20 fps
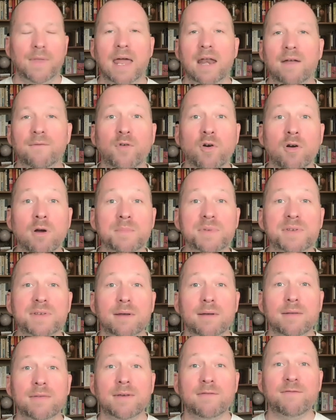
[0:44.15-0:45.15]
and it forms
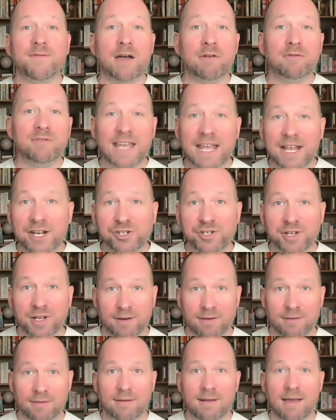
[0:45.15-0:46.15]
the
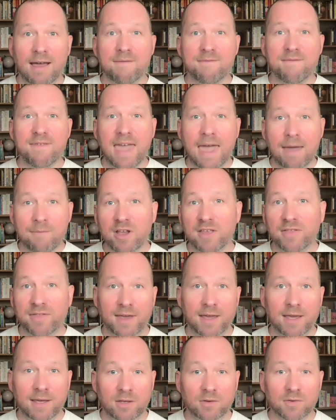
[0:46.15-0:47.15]
foundation of
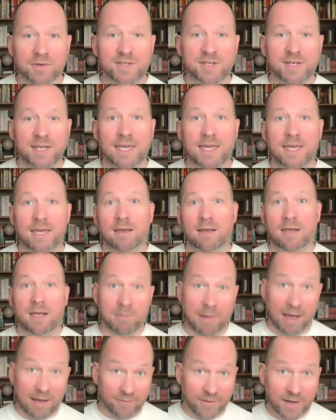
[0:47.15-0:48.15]
everything you'll see in
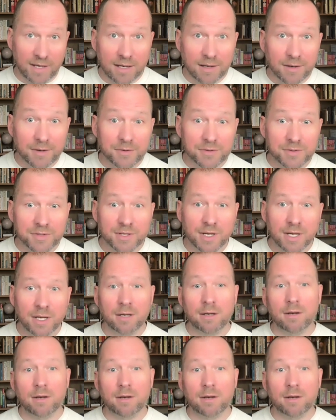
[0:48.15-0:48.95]
my videos,